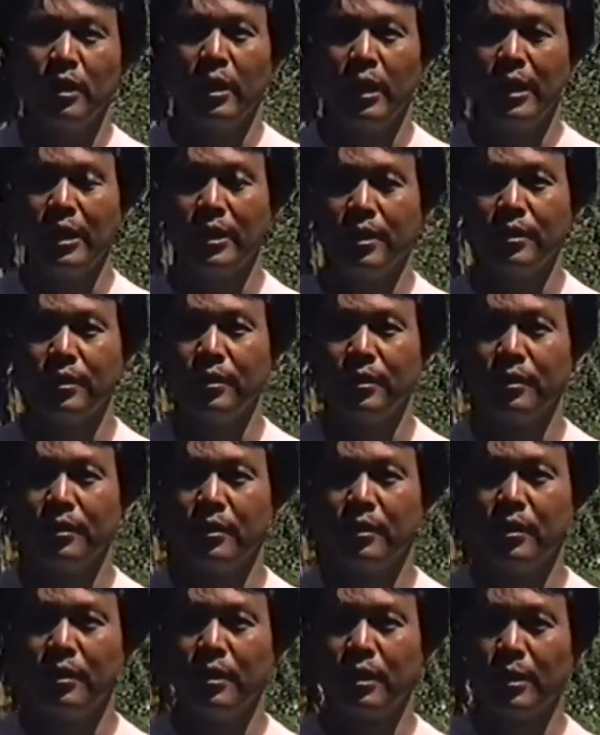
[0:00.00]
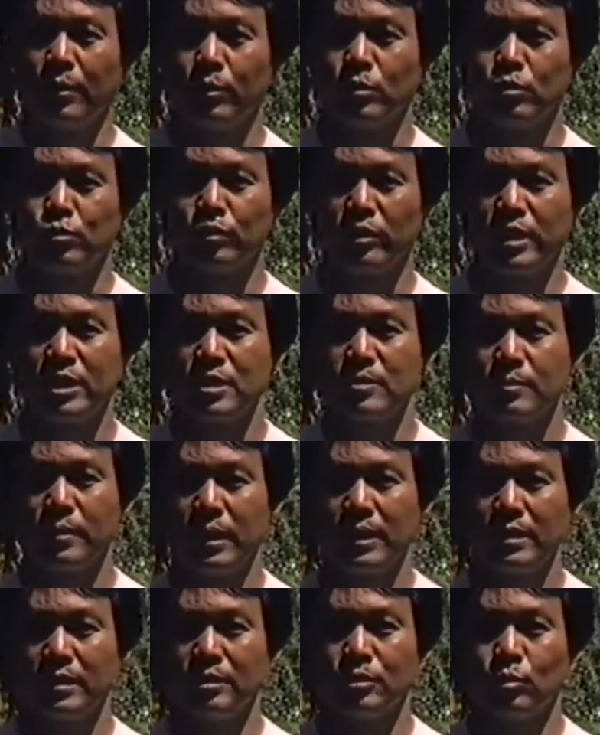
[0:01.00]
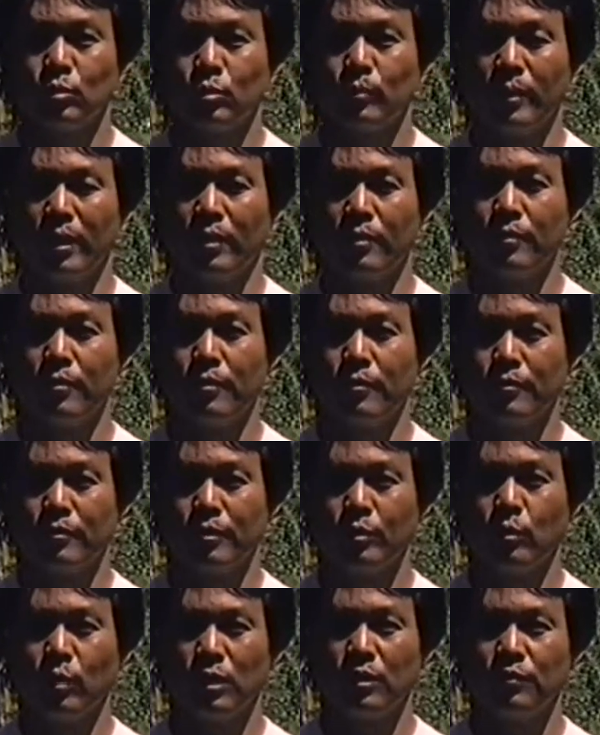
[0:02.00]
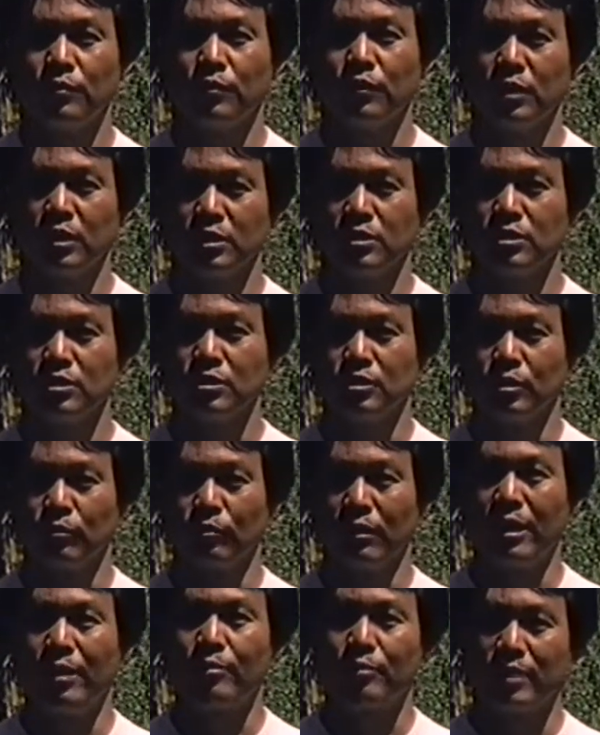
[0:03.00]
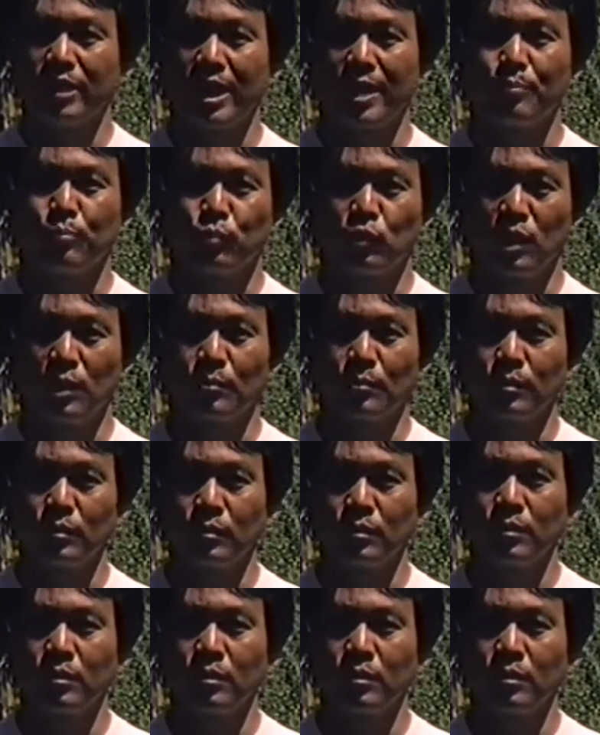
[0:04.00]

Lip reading: and they were transplanted to about 31 villages around Yap proper.